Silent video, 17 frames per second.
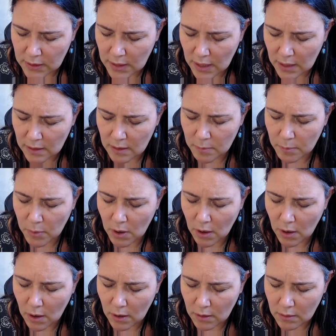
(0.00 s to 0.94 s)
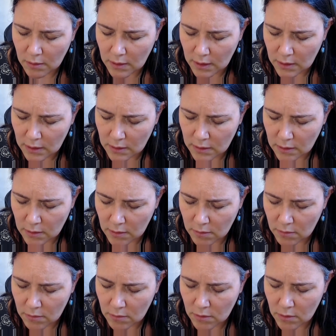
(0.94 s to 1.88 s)
that the path that is the
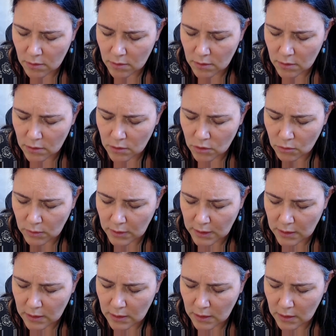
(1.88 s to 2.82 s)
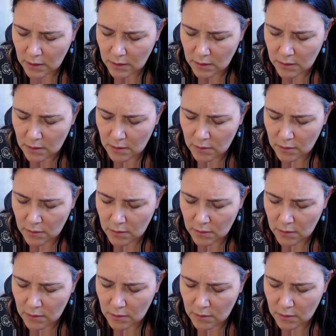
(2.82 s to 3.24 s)
third choice, that is the